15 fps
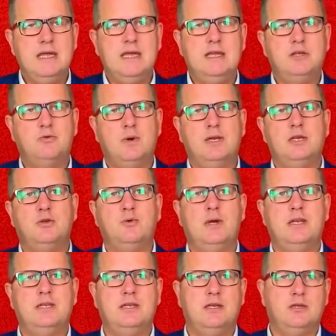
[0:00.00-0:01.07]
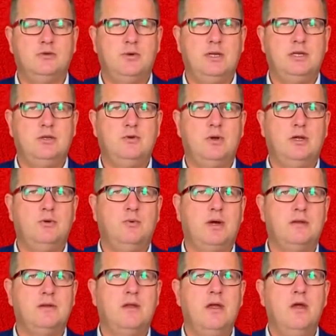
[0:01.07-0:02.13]
in 2020 and
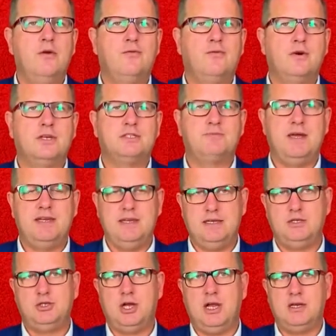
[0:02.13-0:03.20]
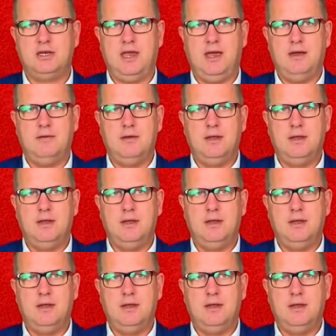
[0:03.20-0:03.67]
2021 for expanding childcare.